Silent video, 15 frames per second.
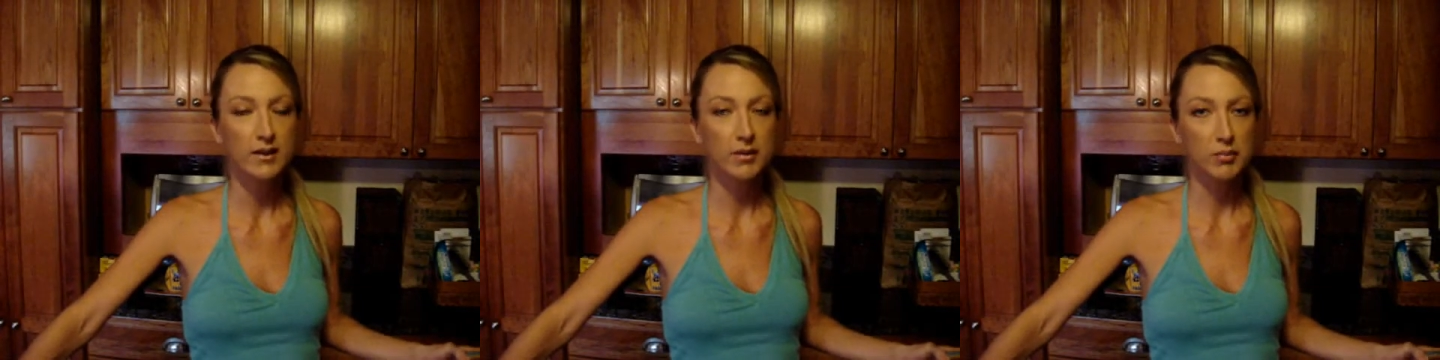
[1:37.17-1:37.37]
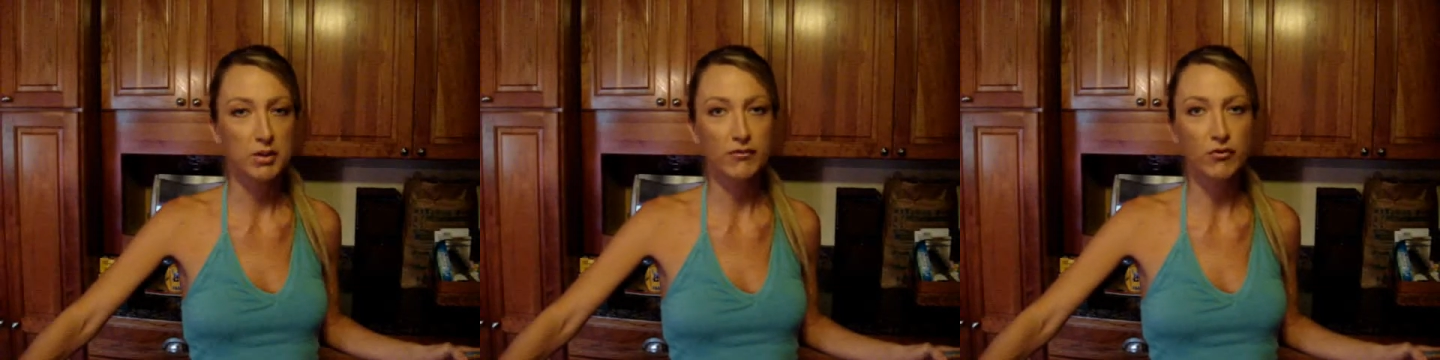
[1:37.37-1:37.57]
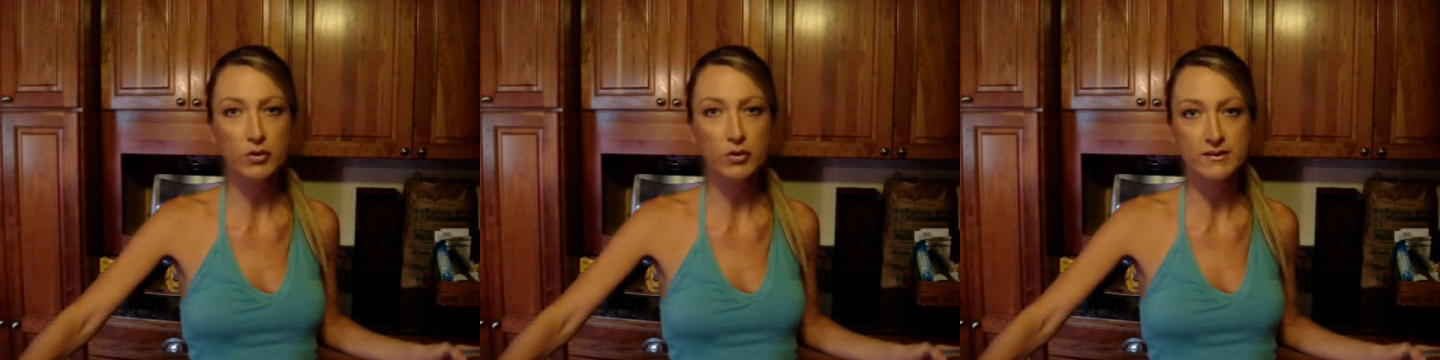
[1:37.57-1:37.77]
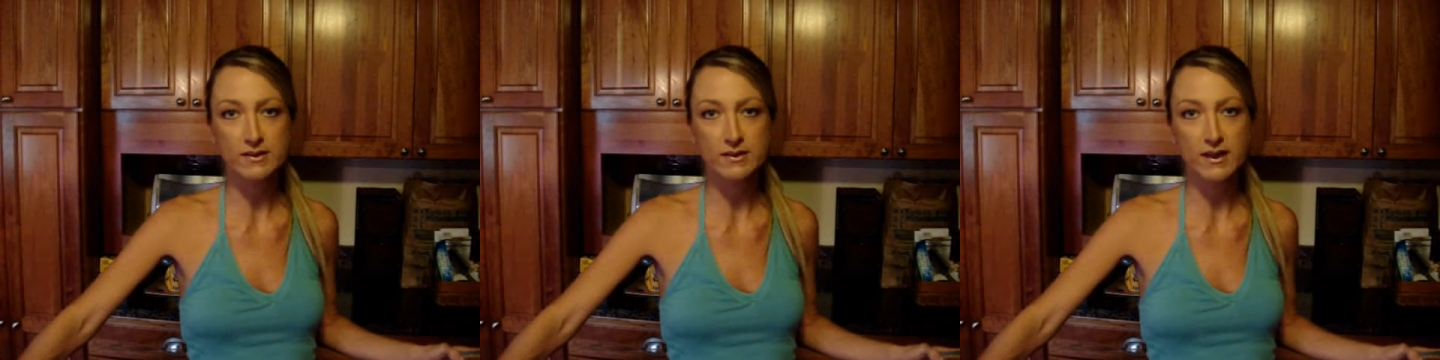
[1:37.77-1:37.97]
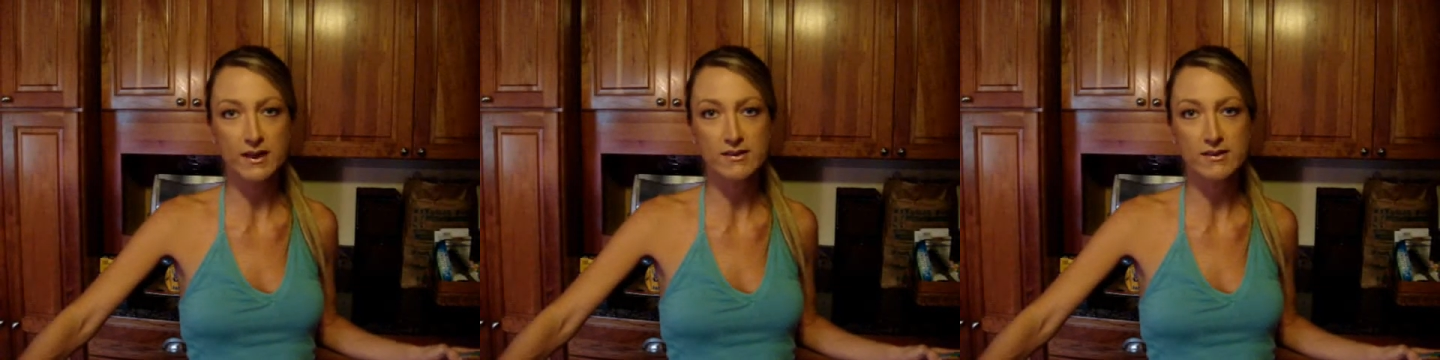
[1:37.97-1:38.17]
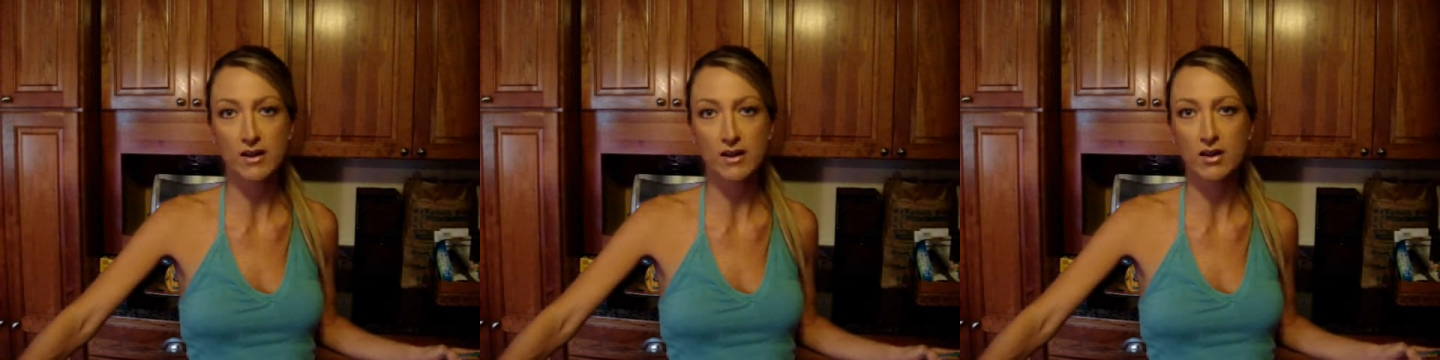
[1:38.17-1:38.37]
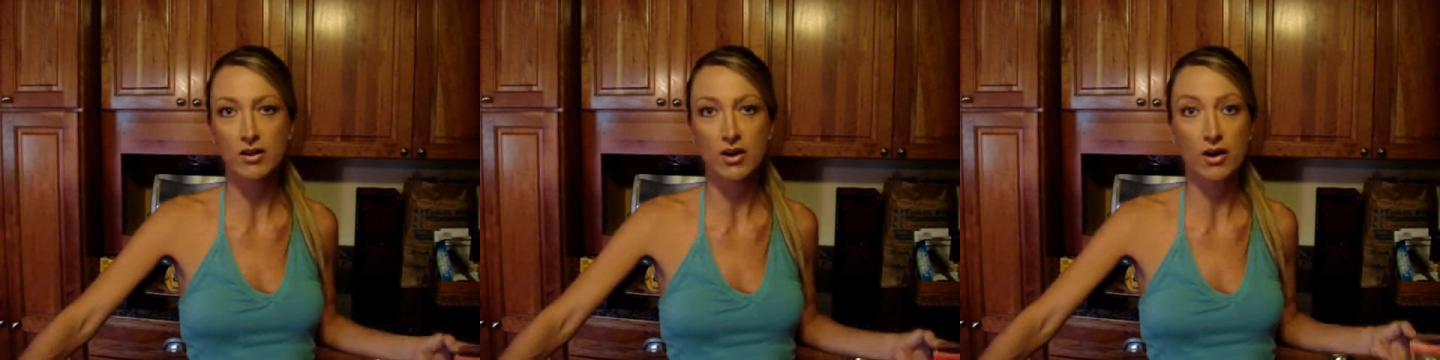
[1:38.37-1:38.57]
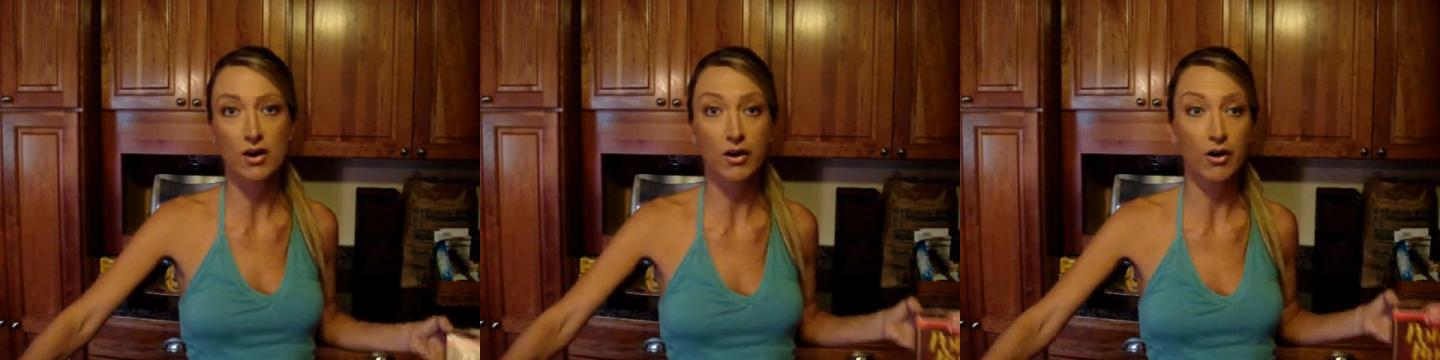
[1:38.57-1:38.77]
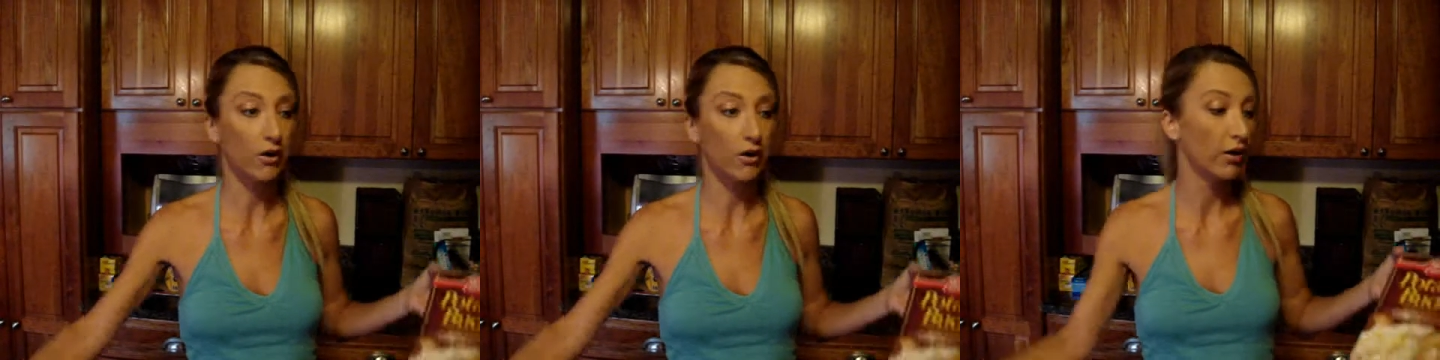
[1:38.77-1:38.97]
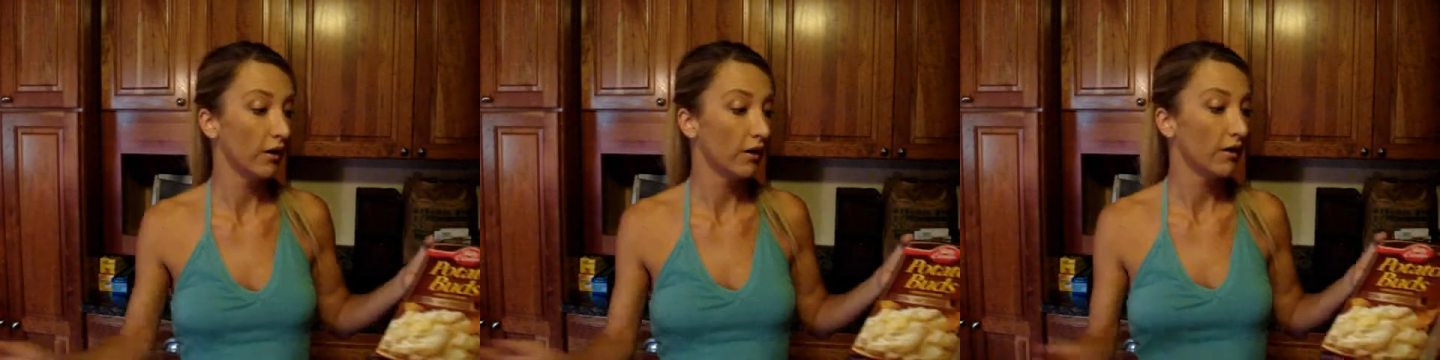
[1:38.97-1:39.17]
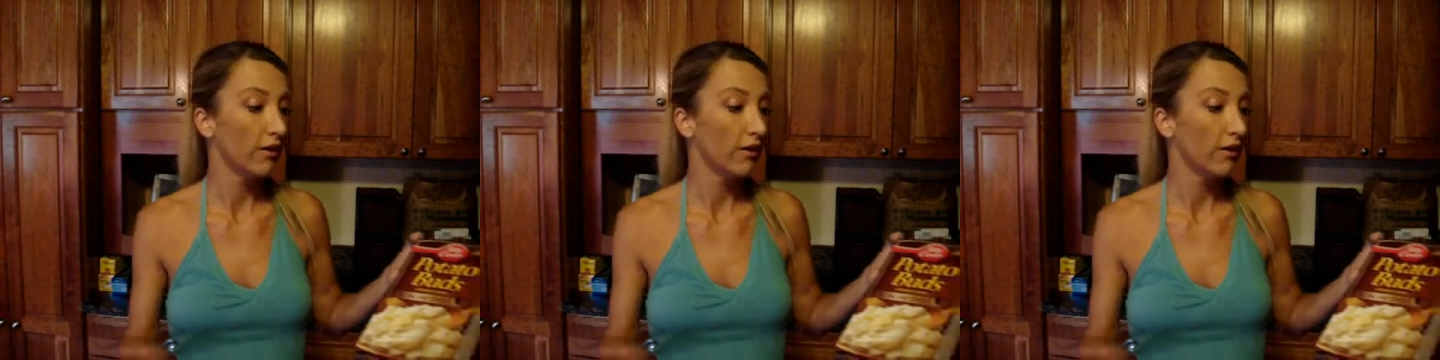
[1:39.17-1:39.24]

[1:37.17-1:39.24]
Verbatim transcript: I mean, of course, it takes a lot longer.